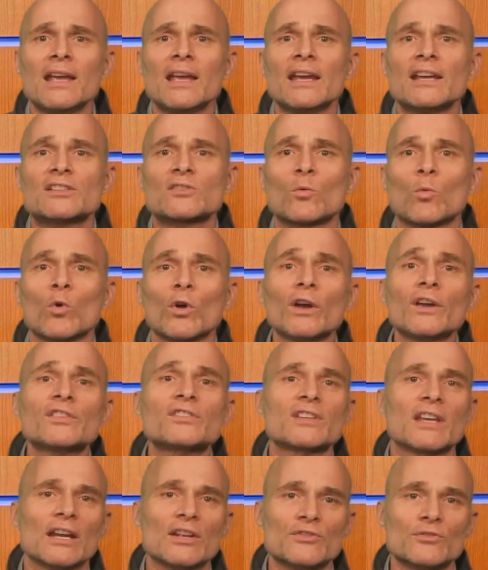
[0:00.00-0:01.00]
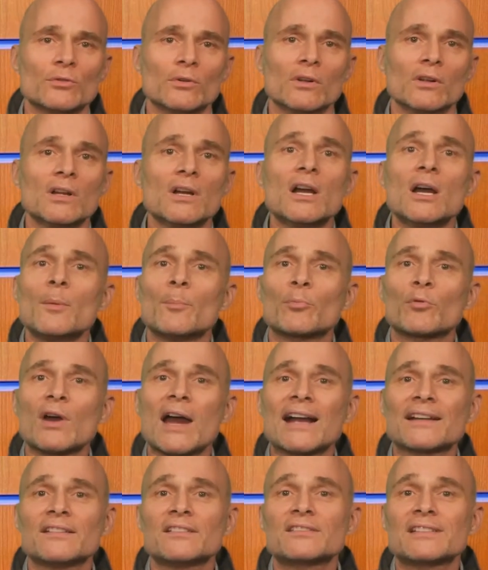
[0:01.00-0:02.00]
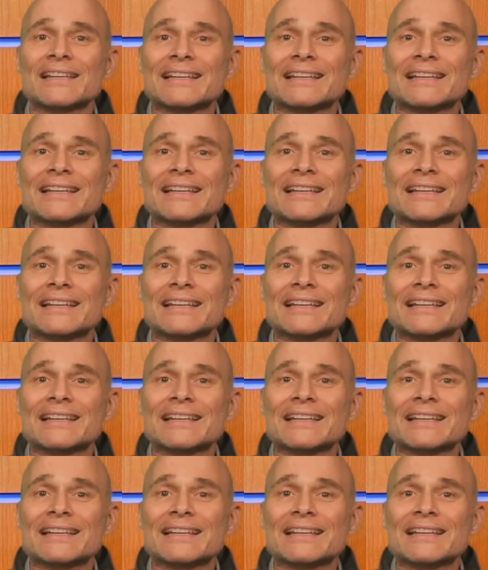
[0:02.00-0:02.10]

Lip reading: is a work schedule practiced